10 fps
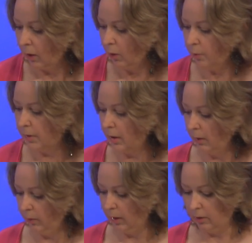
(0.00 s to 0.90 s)
Oops, I
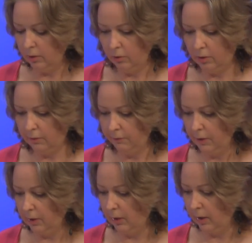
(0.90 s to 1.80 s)
went into a
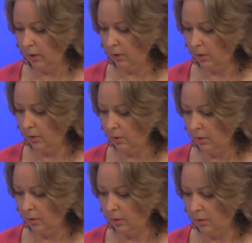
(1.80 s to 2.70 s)
different layer.
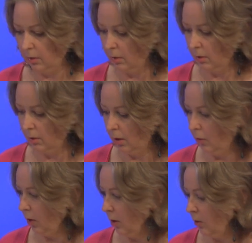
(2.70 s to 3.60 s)
Oh
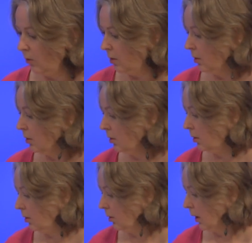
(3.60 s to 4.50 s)
no,
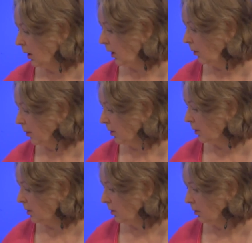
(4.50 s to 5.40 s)
that
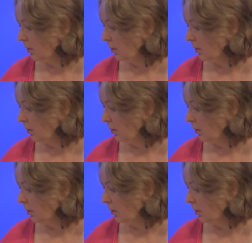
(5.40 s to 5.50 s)
happens.